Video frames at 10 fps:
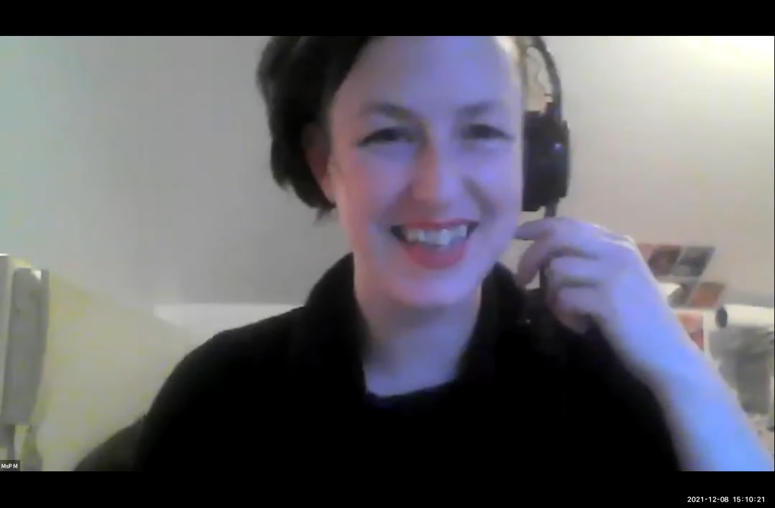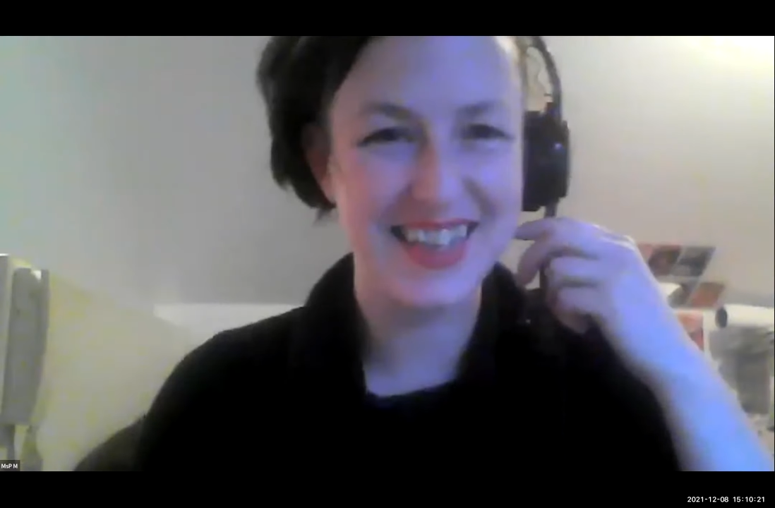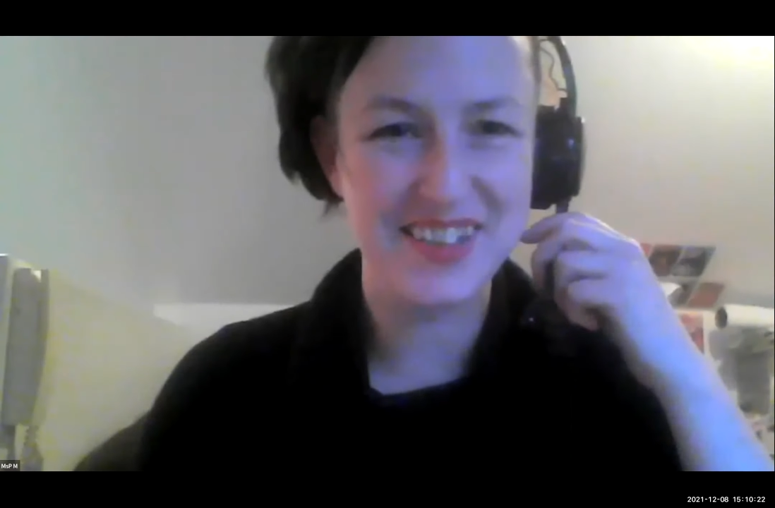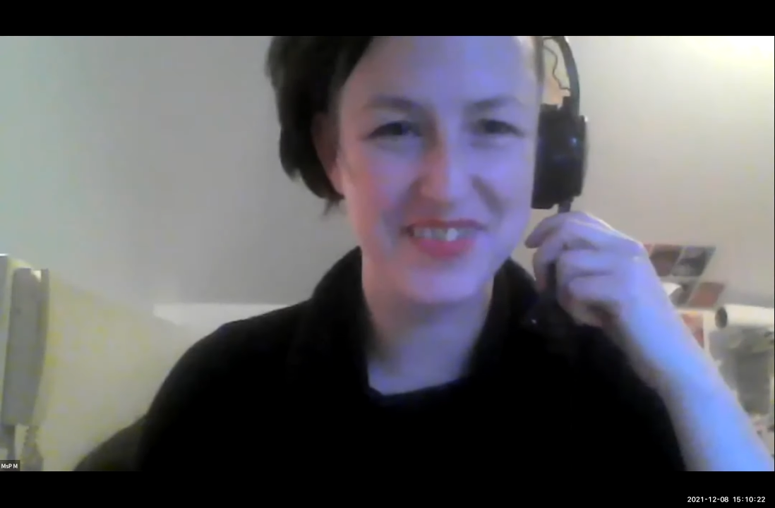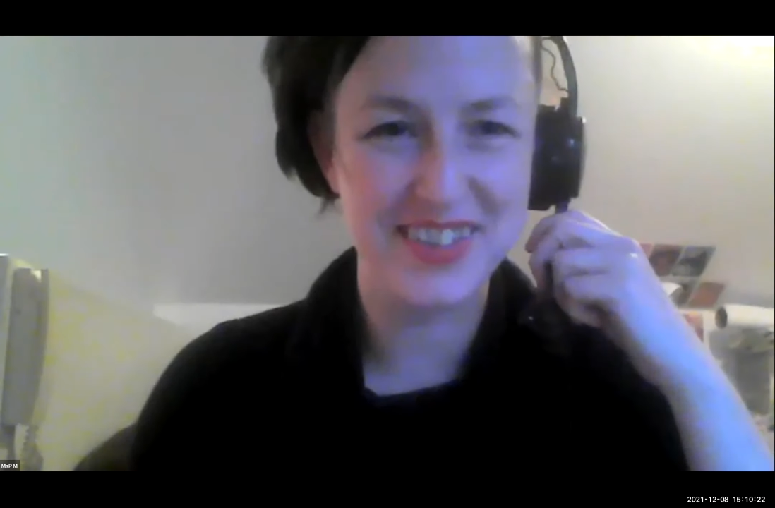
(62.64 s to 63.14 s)

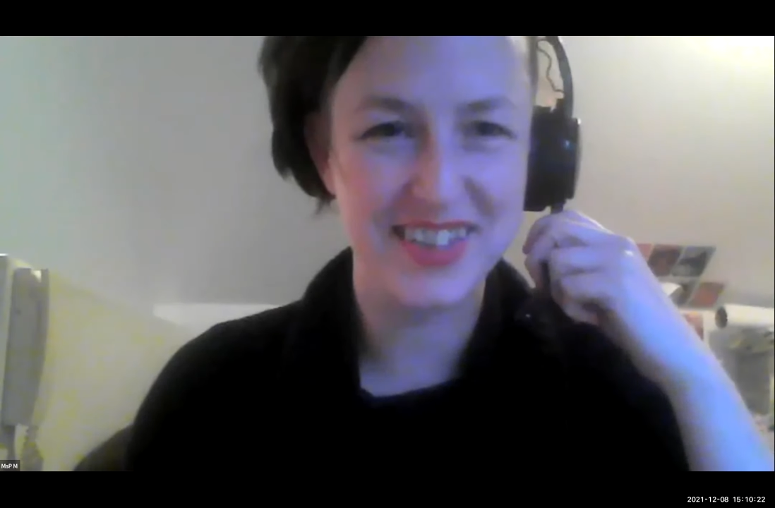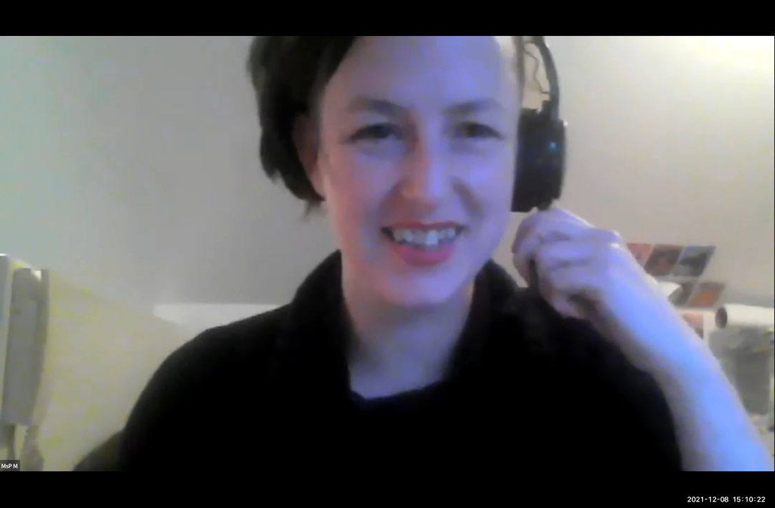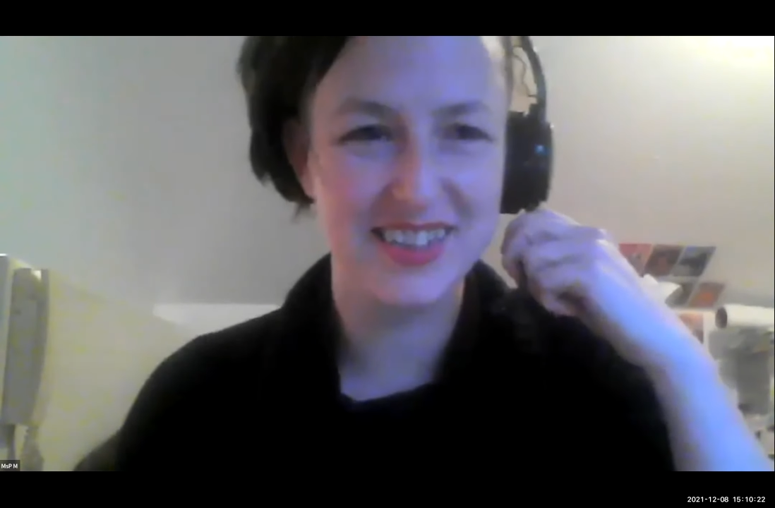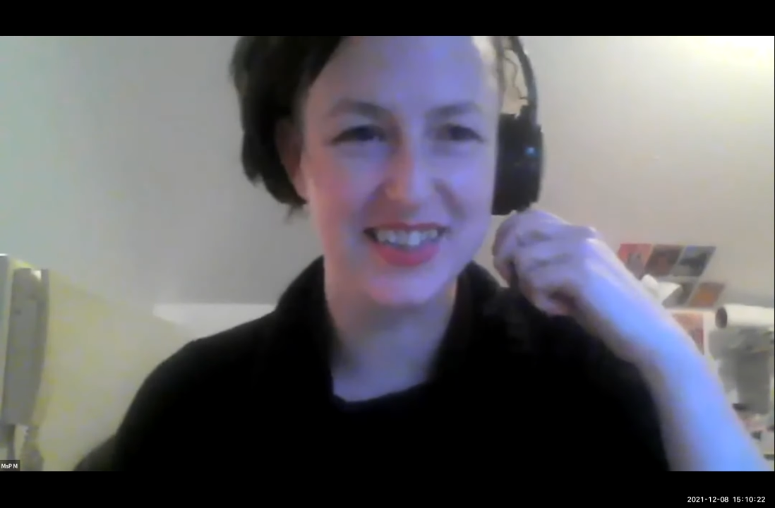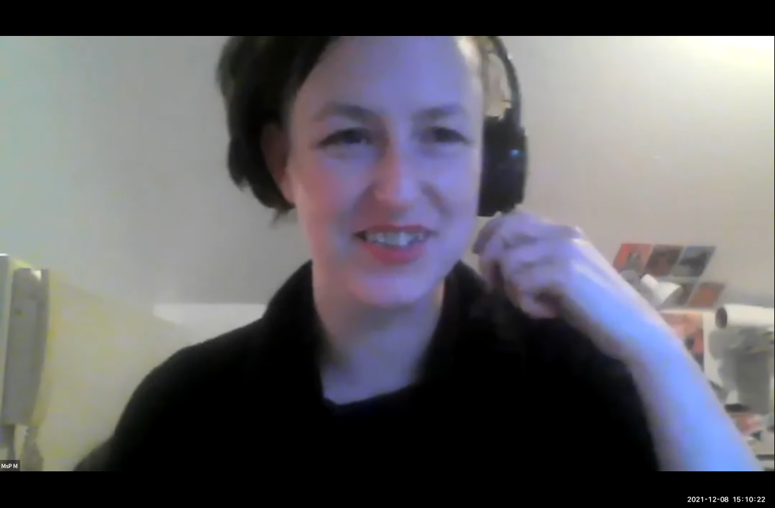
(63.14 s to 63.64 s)
Thank you for
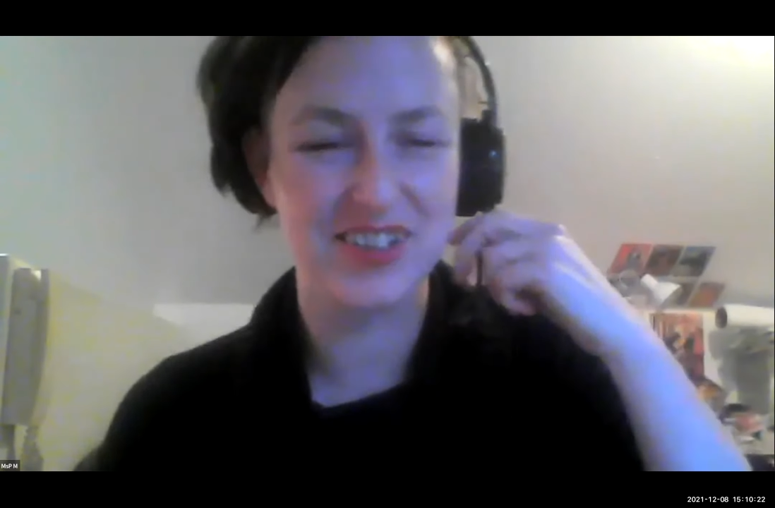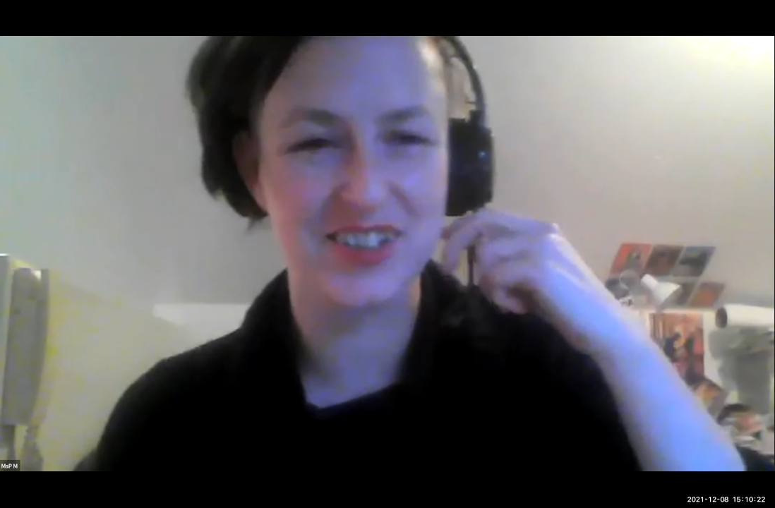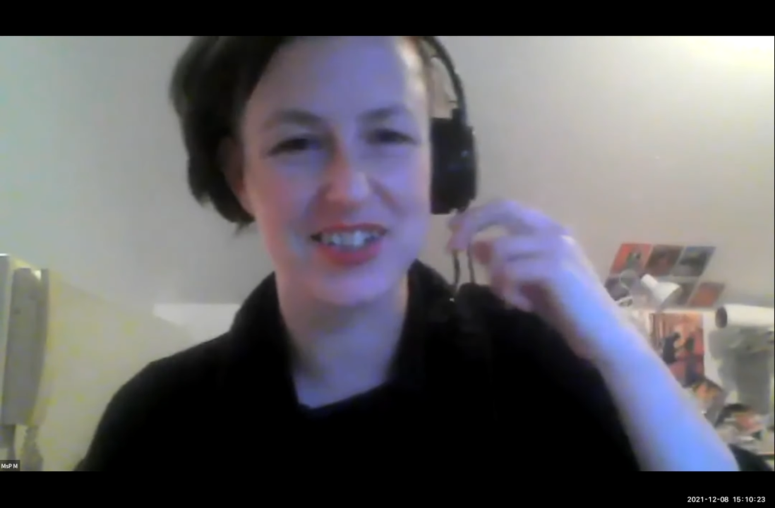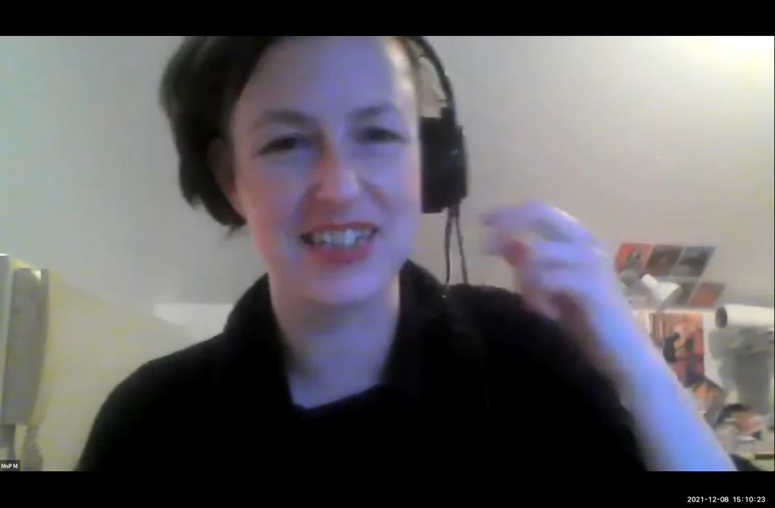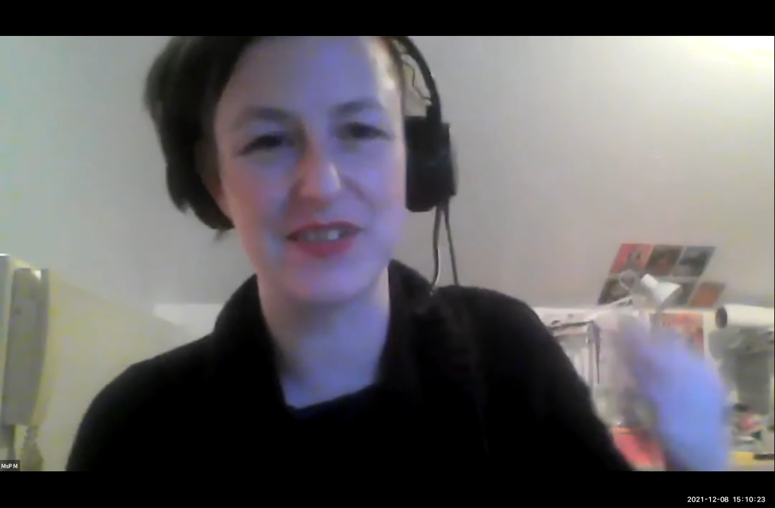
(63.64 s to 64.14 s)
the
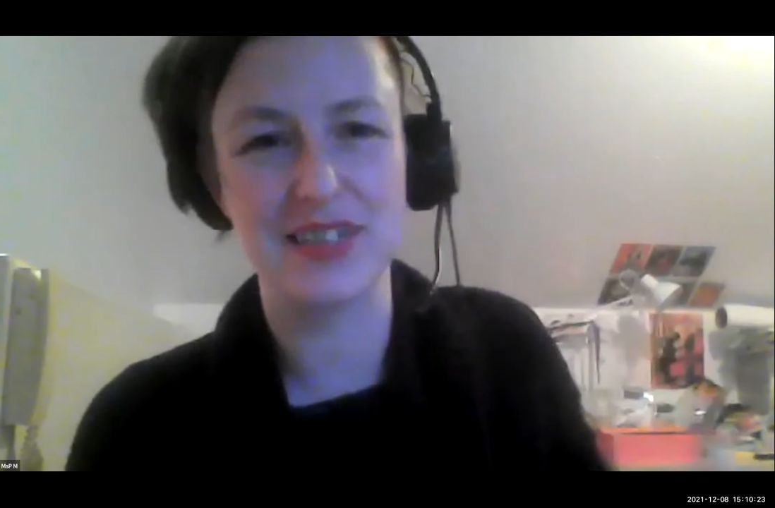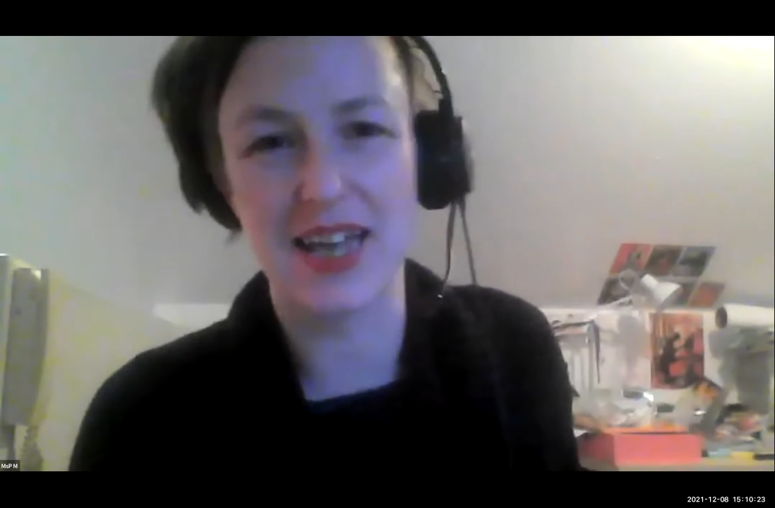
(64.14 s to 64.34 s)
introduction, David,